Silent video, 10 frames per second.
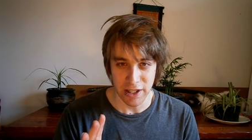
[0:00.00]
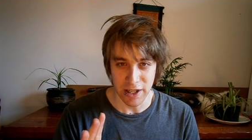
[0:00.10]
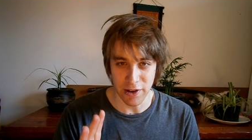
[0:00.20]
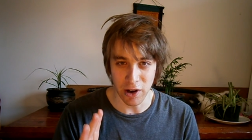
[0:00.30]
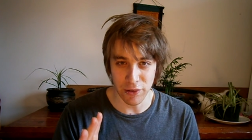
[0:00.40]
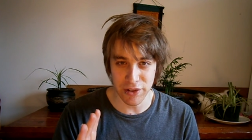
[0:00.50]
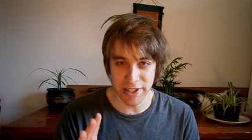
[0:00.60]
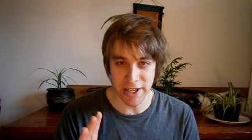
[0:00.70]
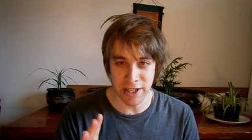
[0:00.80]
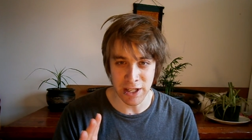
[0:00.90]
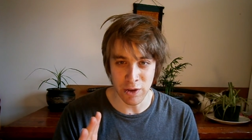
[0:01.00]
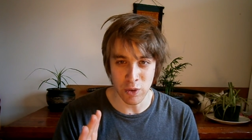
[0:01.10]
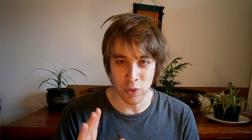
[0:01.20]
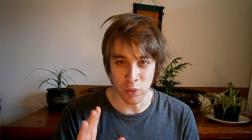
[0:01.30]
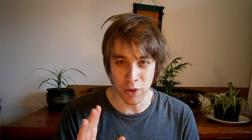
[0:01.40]
and all of a sudden
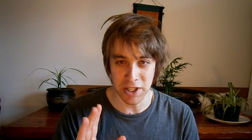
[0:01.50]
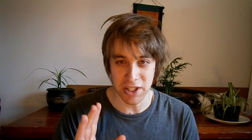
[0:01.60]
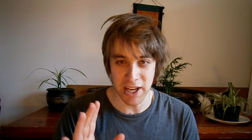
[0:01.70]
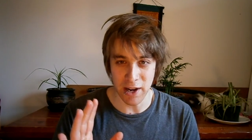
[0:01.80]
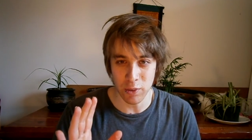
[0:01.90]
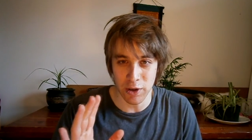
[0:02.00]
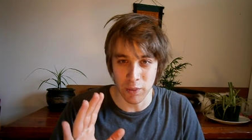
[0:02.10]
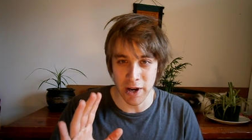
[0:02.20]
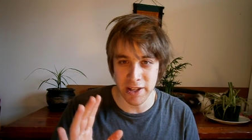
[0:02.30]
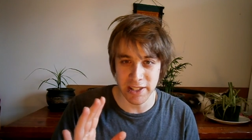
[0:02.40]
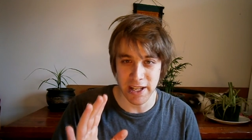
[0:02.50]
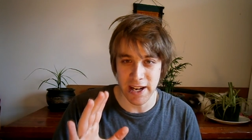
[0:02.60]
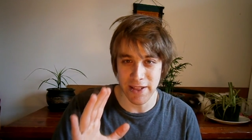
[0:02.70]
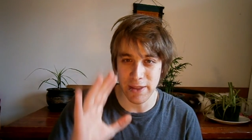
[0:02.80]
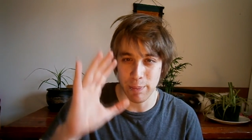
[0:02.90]
you went to check what it was, and
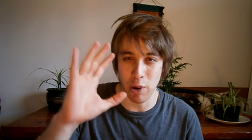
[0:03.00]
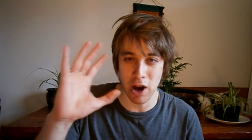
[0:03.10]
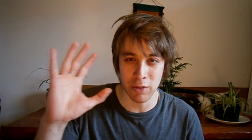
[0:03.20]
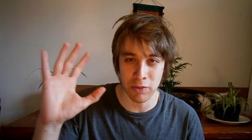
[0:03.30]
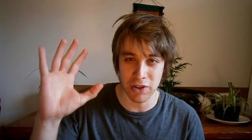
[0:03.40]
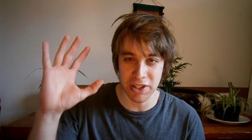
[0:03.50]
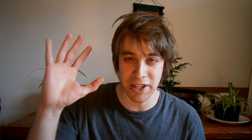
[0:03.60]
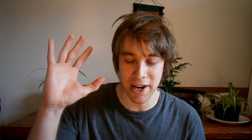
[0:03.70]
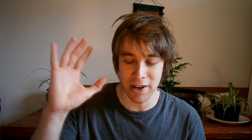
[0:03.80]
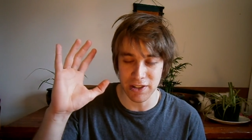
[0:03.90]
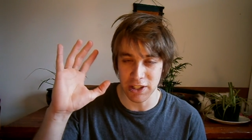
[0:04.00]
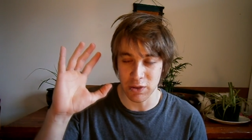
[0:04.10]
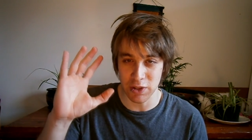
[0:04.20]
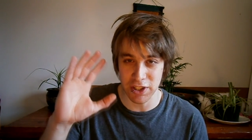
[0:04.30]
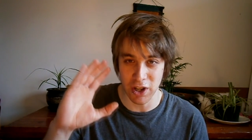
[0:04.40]
at the bottom of the stairs you
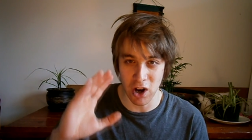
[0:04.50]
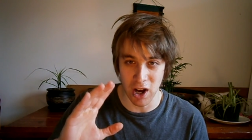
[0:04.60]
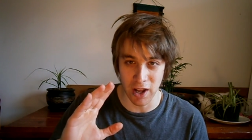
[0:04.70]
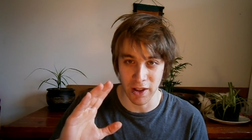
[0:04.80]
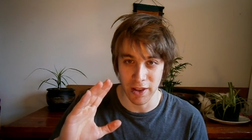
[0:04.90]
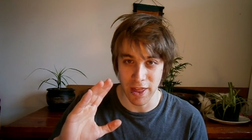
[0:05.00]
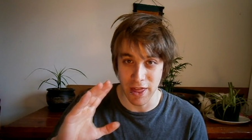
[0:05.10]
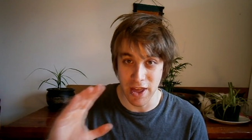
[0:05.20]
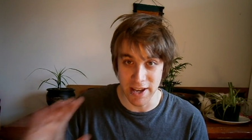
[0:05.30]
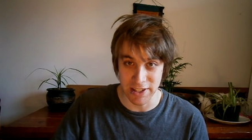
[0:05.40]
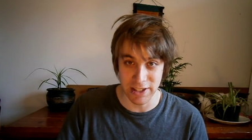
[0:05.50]
saw this.